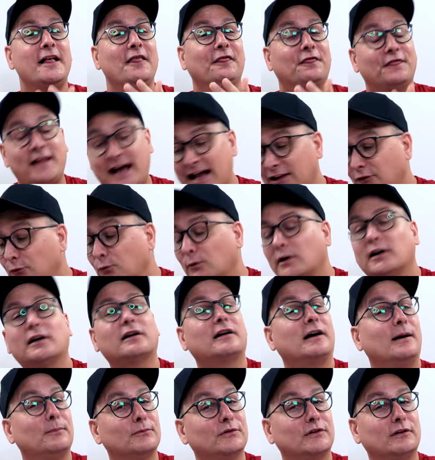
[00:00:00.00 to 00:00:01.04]
That's where it
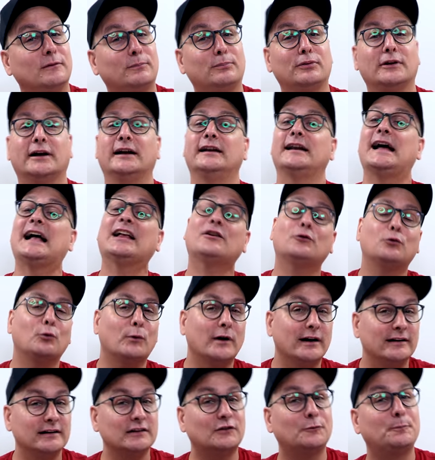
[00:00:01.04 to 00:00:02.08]
comes into play, and that's
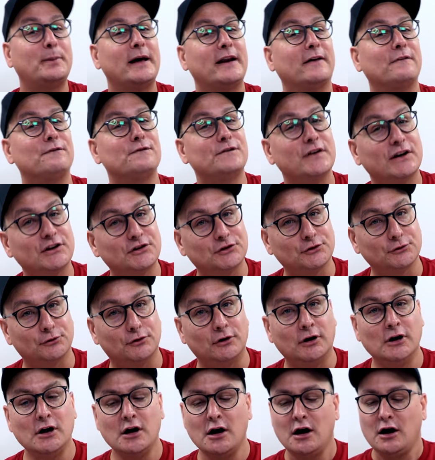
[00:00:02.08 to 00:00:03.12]
where it's
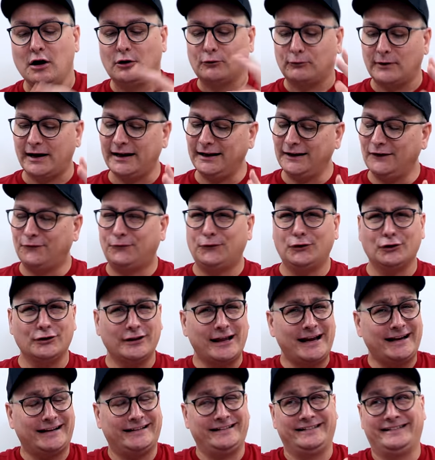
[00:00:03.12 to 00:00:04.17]
beneficial, right? If you're
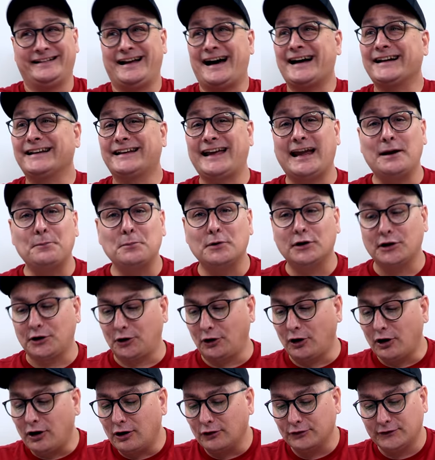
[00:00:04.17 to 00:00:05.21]
like not gaming at
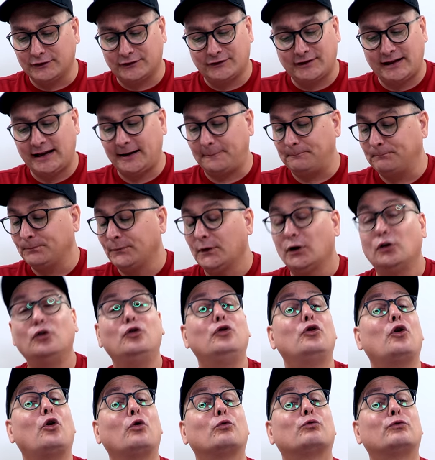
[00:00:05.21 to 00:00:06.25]
all, there's like
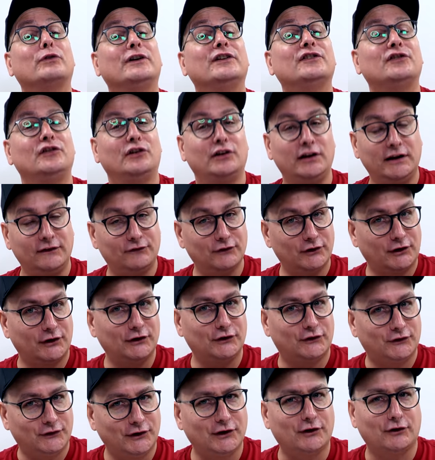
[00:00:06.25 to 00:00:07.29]
no reason to even
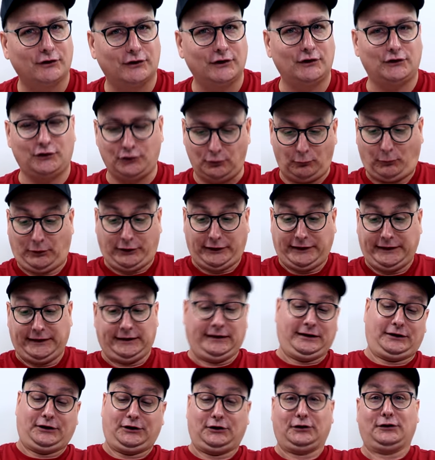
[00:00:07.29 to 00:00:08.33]
consider these. You know, what do you need?
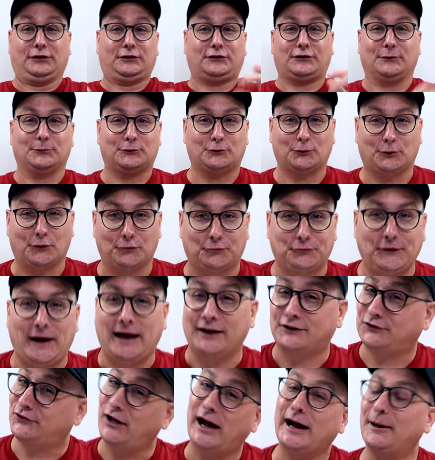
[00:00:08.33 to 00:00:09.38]
You're some sort of
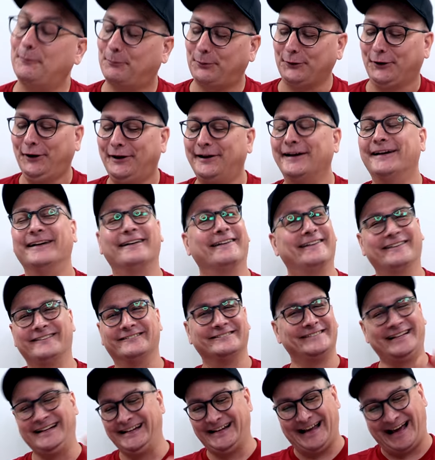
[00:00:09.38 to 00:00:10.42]
fast typer, you know what I
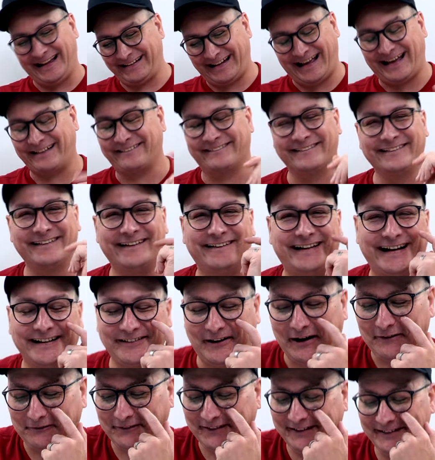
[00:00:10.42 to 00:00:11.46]
mean? I don't know,
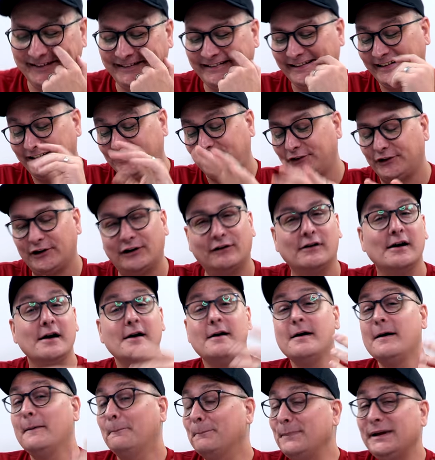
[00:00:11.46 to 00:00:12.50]
I wouldn't see it, you know?
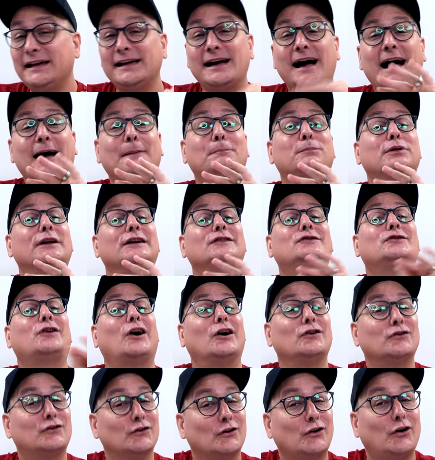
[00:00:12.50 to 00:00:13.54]
Me, I play
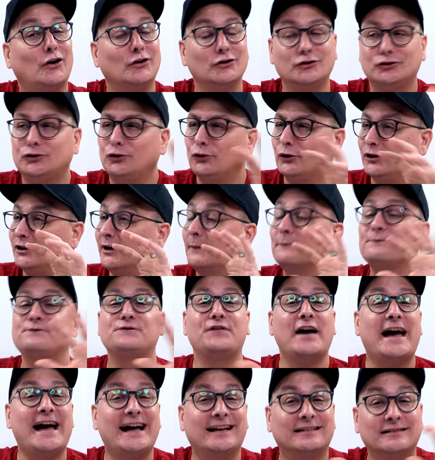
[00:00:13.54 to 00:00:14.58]
tons of Call of Duty. I'm
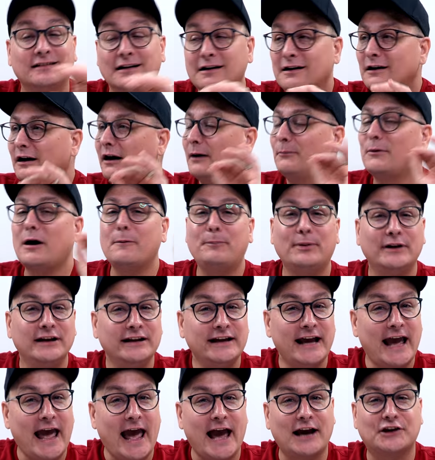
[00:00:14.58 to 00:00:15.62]
fast, I'm up in
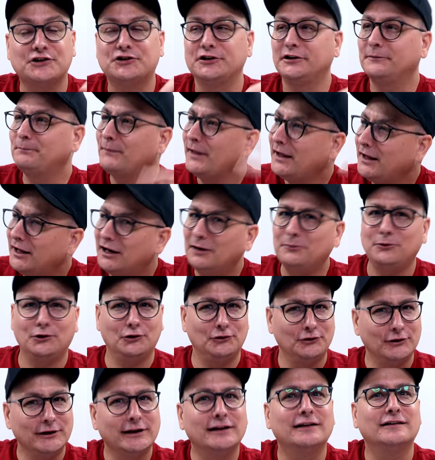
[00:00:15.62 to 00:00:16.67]
the action, and I'm
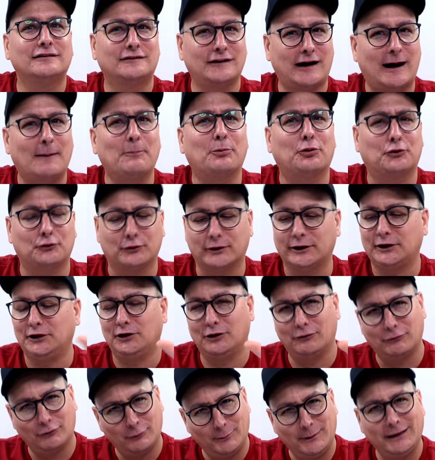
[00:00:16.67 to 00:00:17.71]
usually in the top 3, you
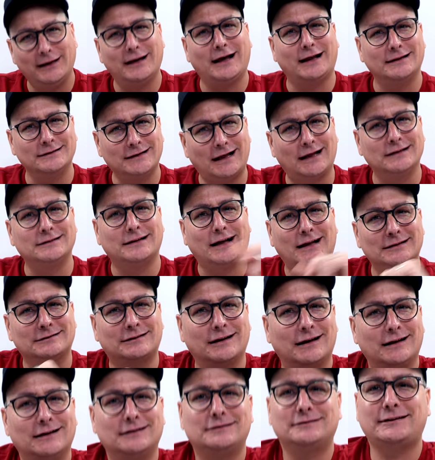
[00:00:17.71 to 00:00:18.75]
know what I mean? Not
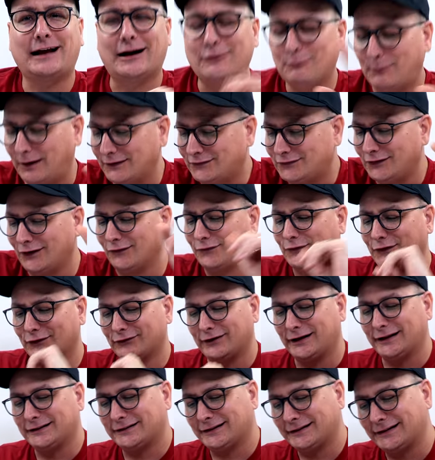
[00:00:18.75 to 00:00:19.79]
to tout myself here or
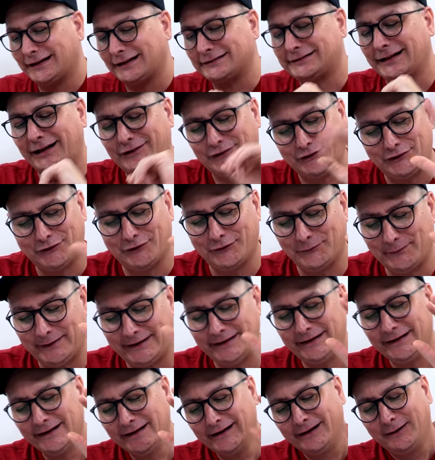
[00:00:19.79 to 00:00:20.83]
anything like that, you know what I
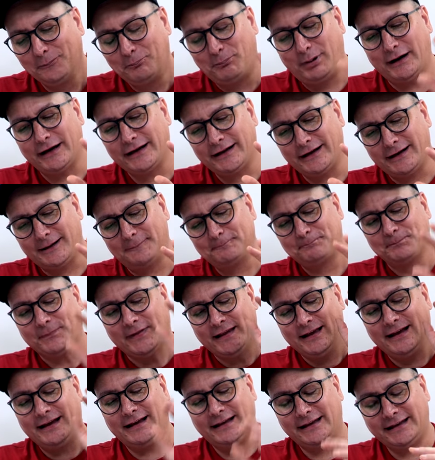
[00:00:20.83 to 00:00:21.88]
mean? But
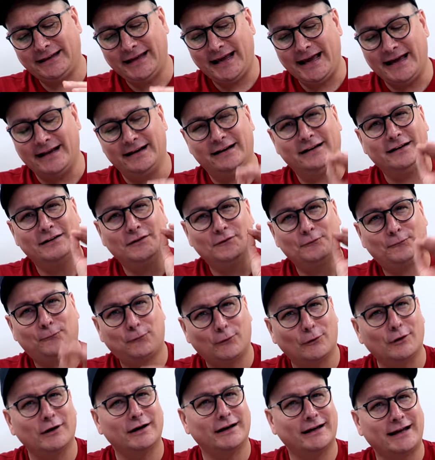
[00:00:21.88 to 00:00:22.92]
again,
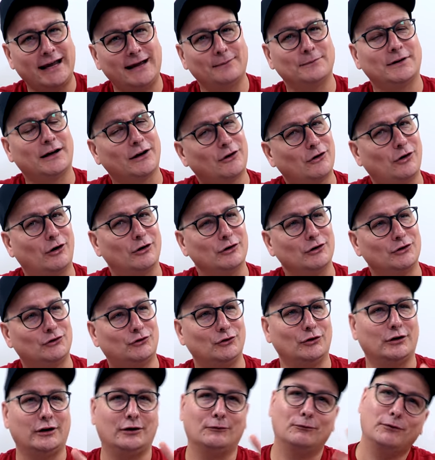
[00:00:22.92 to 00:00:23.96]
for a game like Call of
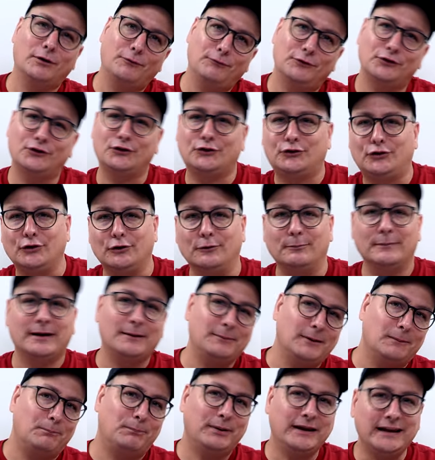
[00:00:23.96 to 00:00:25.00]
Duty, what would you do?
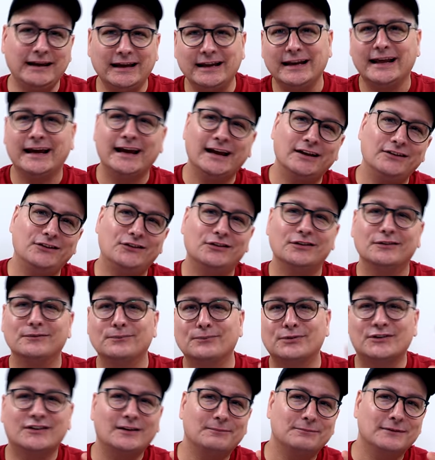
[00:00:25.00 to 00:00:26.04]
Maybe peek an edge,
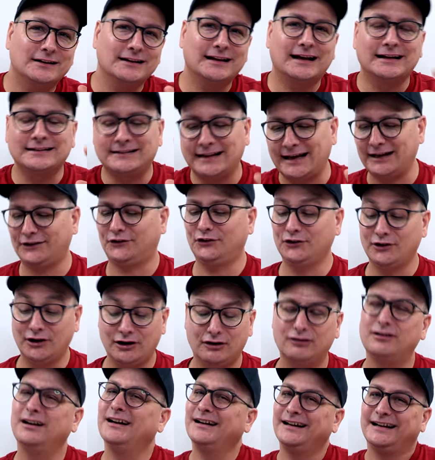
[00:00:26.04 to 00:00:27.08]
something like that, you
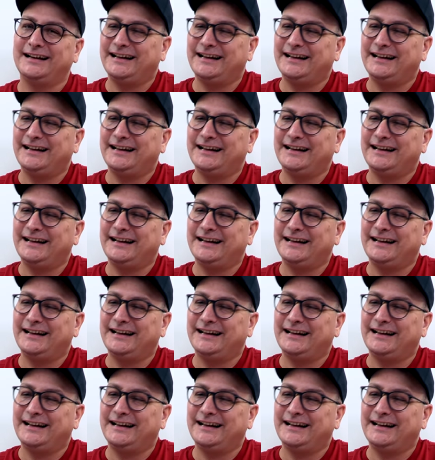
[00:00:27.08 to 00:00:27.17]
know?